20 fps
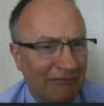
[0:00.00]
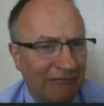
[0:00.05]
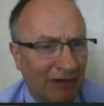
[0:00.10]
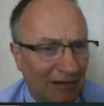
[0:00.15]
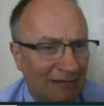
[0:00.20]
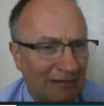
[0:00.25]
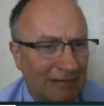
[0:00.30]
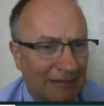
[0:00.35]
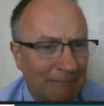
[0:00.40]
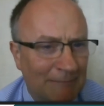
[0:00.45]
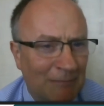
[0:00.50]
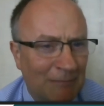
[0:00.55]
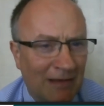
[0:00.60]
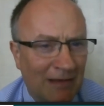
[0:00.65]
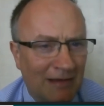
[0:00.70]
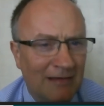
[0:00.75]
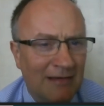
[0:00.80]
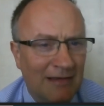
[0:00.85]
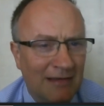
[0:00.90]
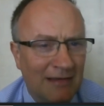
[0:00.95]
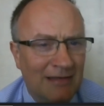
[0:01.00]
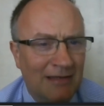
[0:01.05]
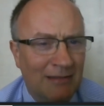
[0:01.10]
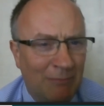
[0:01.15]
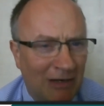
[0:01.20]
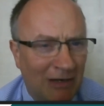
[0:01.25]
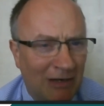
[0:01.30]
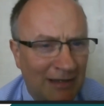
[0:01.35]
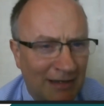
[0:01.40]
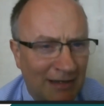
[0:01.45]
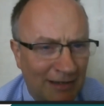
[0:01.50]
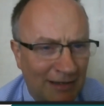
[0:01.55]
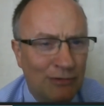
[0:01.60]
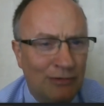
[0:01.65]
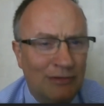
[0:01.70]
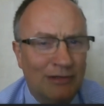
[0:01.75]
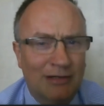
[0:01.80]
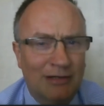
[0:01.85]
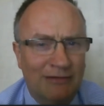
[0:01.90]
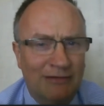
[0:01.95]
a little bit about dividends,
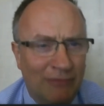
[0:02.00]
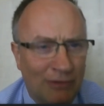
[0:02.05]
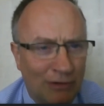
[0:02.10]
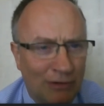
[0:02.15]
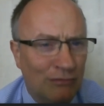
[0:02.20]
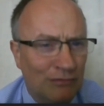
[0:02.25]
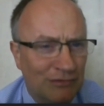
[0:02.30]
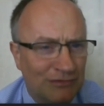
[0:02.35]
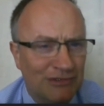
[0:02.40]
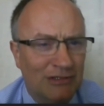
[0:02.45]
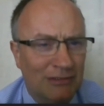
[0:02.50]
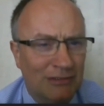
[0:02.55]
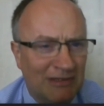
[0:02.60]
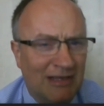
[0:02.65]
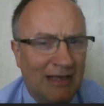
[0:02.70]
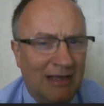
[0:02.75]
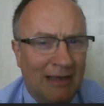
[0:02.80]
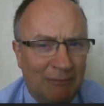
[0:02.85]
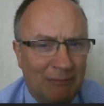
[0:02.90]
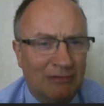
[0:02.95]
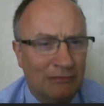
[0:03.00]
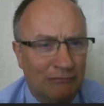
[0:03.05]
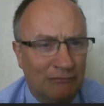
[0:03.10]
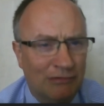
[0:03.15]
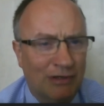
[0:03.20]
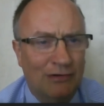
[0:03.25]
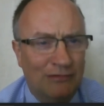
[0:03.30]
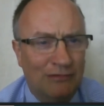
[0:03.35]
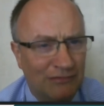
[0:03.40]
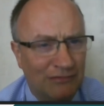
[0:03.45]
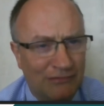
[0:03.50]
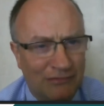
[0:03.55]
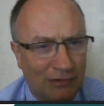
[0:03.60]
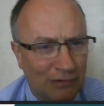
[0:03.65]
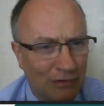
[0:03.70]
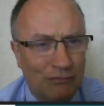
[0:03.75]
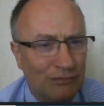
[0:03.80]
because you've had a few questions about dividends.